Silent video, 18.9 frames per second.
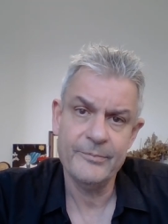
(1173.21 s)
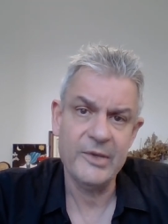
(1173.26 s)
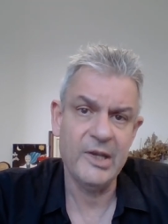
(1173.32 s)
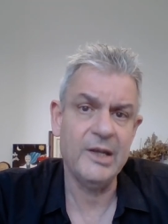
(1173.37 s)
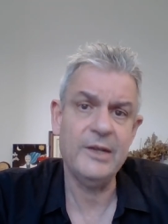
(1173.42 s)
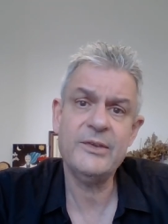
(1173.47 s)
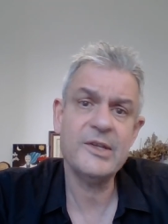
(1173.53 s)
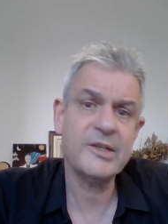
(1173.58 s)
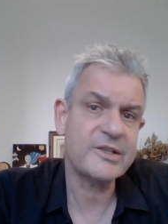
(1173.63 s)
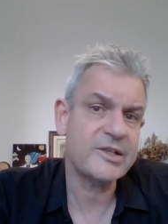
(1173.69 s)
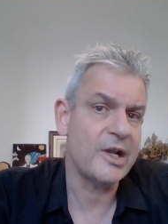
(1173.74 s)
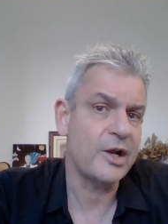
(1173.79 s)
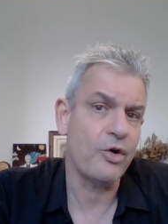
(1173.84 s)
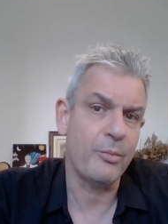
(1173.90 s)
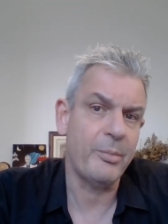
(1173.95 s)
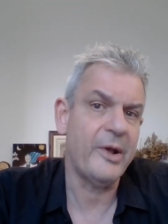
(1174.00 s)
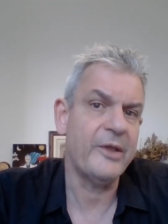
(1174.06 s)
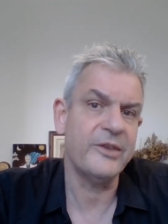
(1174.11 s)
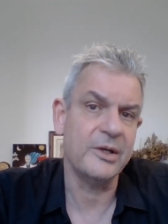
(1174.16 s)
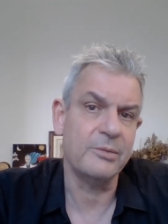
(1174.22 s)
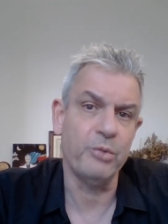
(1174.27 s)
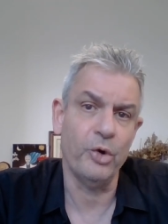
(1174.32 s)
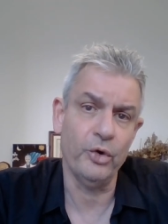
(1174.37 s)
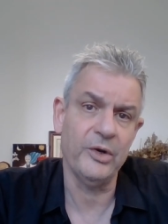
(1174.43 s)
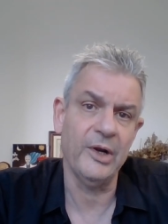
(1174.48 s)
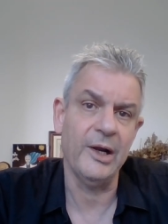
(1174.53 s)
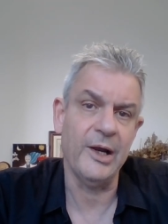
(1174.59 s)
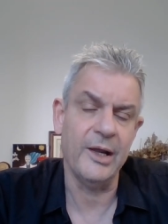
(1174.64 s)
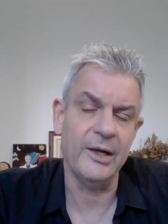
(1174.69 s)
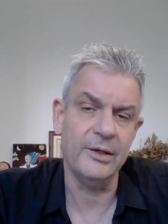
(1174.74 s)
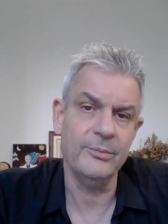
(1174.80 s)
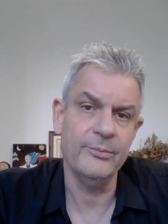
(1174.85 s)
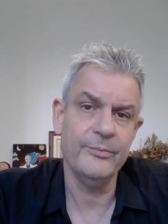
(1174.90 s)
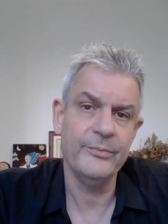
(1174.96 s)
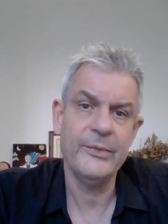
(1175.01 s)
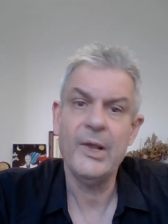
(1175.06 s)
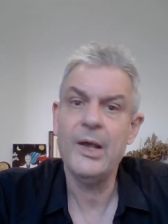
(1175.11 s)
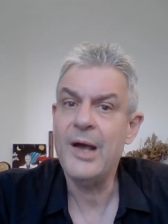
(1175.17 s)
in the psychopathic borderline
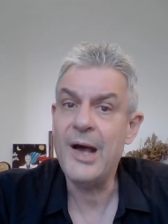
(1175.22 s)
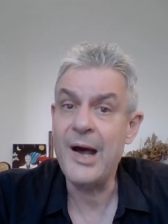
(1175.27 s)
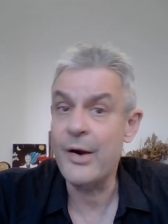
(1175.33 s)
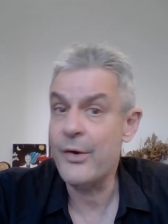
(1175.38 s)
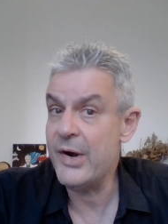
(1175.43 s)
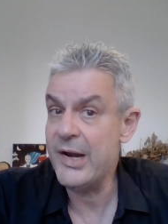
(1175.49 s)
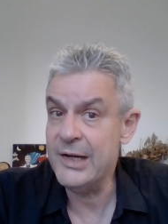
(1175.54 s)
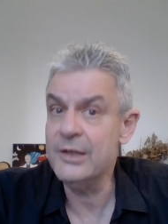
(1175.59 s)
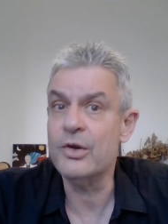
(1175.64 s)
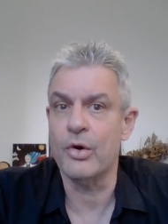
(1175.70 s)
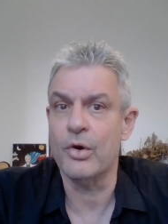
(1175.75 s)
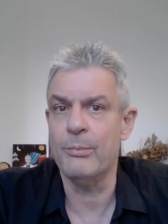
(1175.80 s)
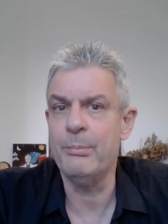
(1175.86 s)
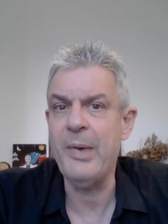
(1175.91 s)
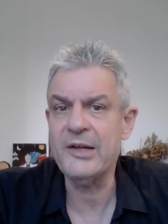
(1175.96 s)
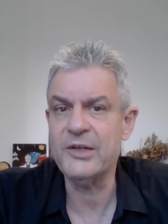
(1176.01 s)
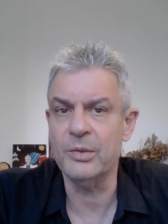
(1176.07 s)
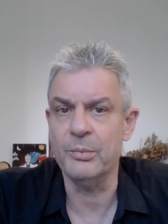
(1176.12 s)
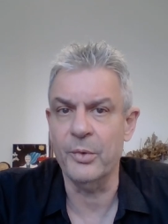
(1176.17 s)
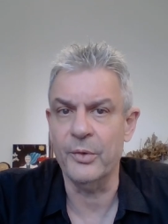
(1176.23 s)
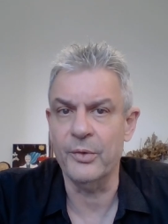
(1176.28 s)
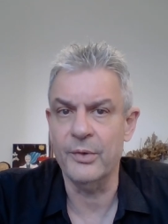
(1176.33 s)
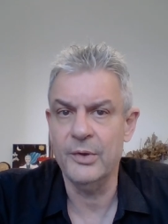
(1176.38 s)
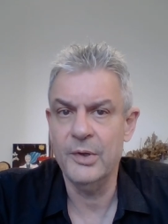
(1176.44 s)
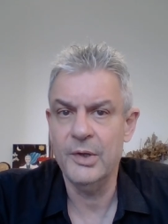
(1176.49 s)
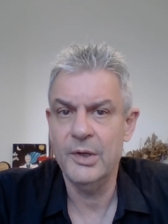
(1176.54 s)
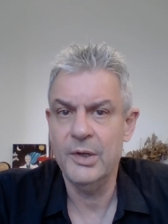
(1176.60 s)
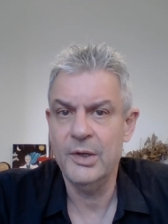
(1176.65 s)
are incompatible.